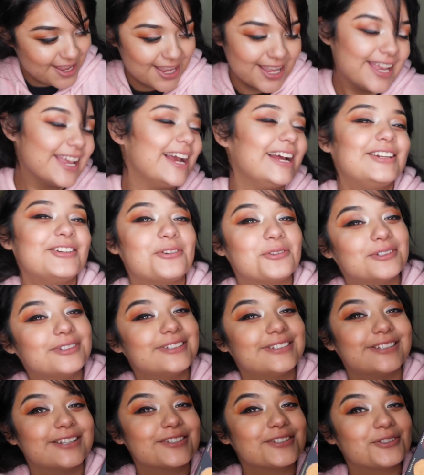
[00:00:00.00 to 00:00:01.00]
I know it
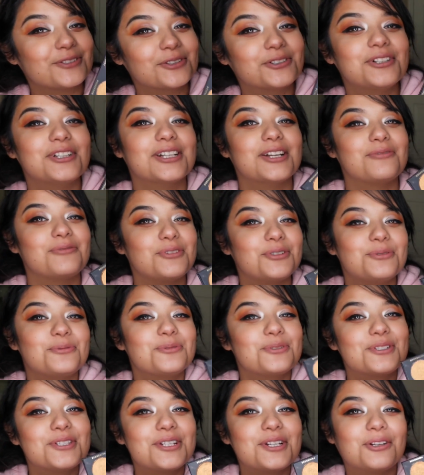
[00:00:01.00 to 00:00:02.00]
doesn't look like I've used
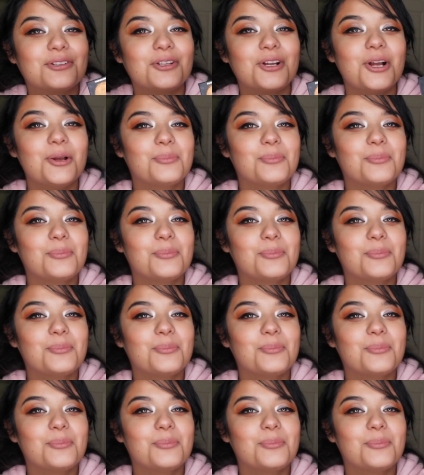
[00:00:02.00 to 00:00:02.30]
it a lot,